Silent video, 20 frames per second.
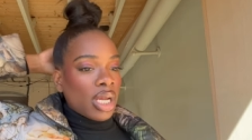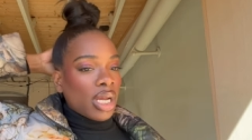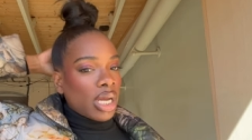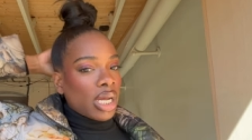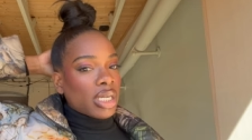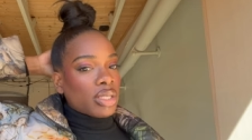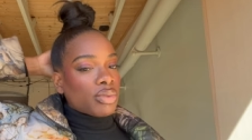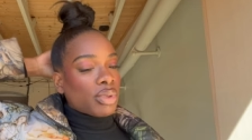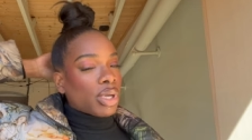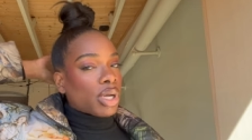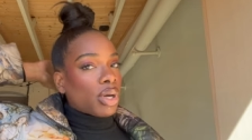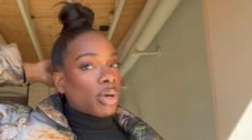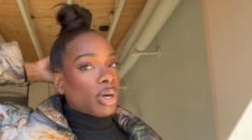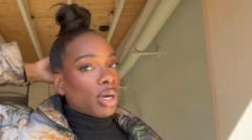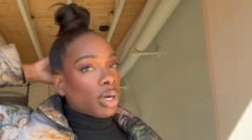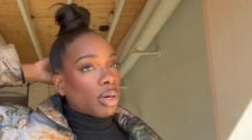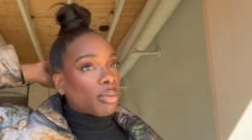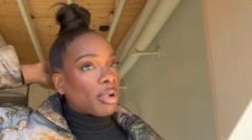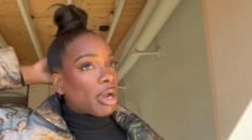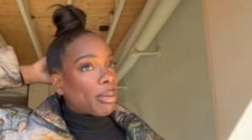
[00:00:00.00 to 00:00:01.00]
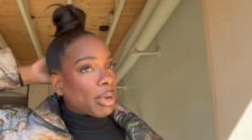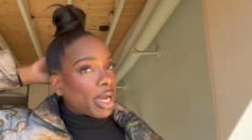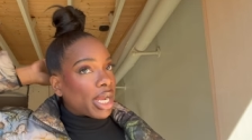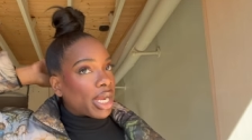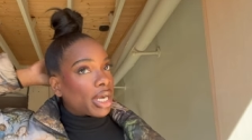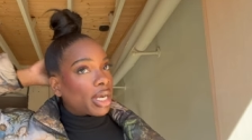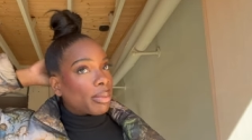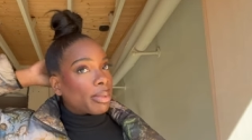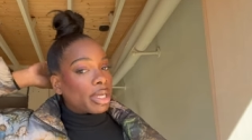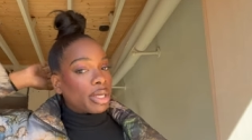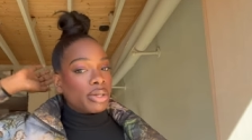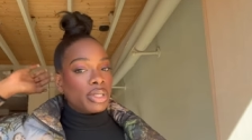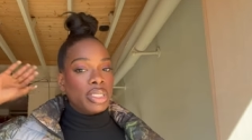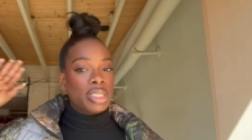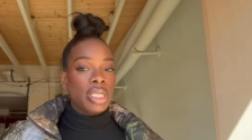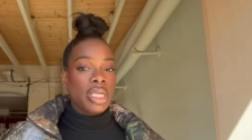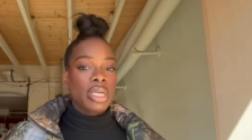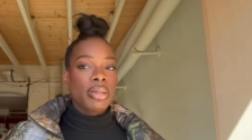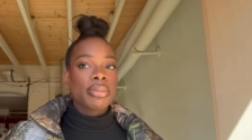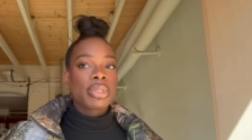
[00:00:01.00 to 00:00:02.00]
just want to go home, wrap my hair up, and go to
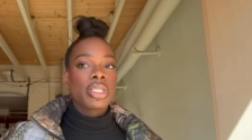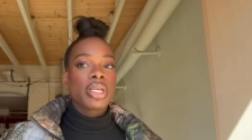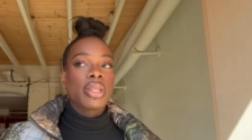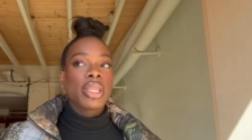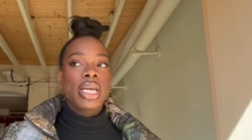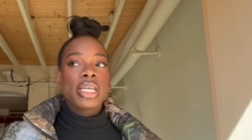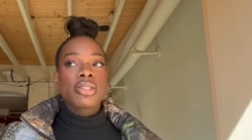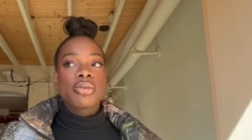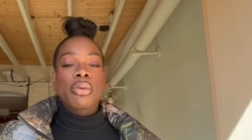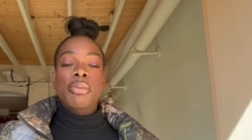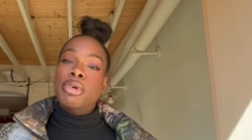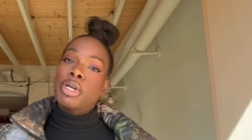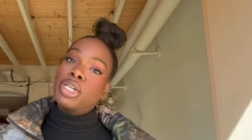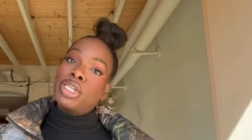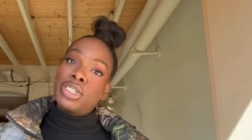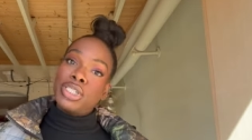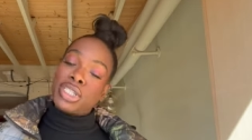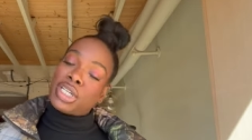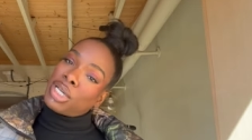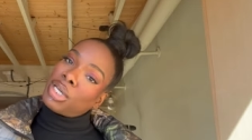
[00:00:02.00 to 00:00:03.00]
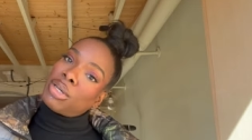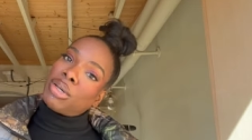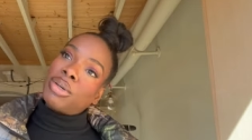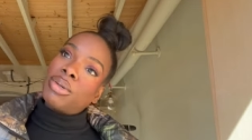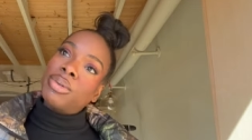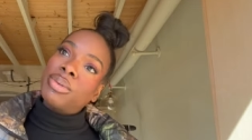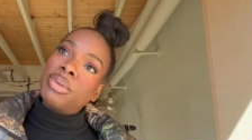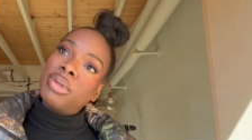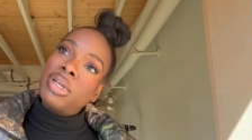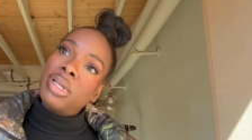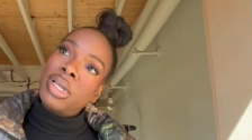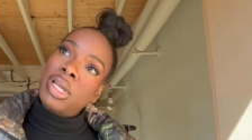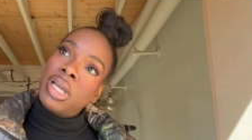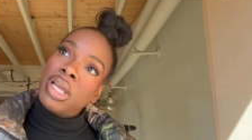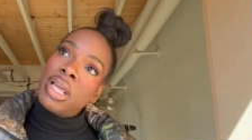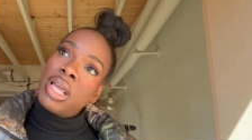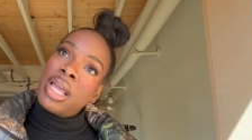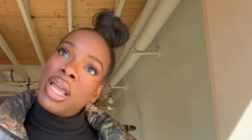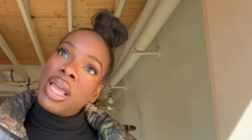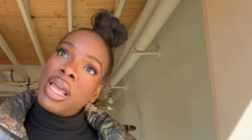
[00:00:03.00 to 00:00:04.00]
sleep. So that's what we're going to do.
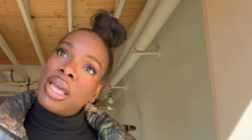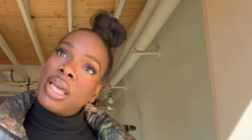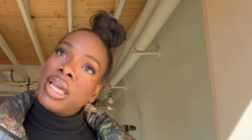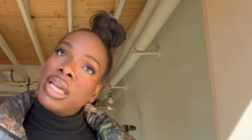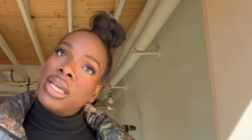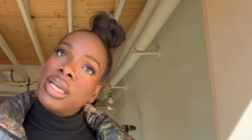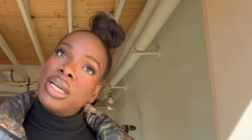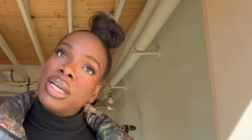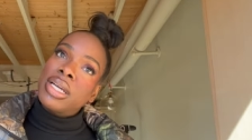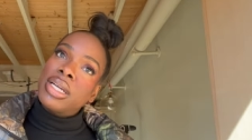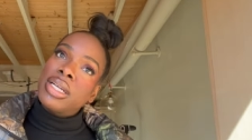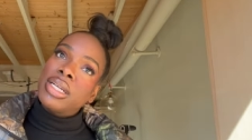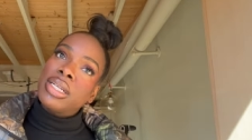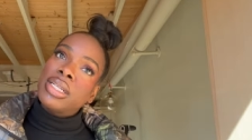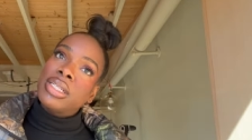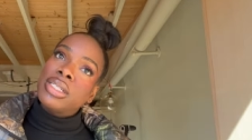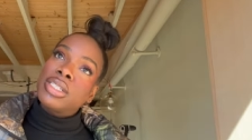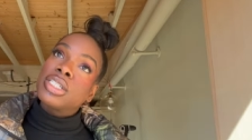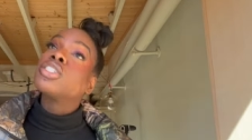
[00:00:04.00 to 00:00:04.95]
And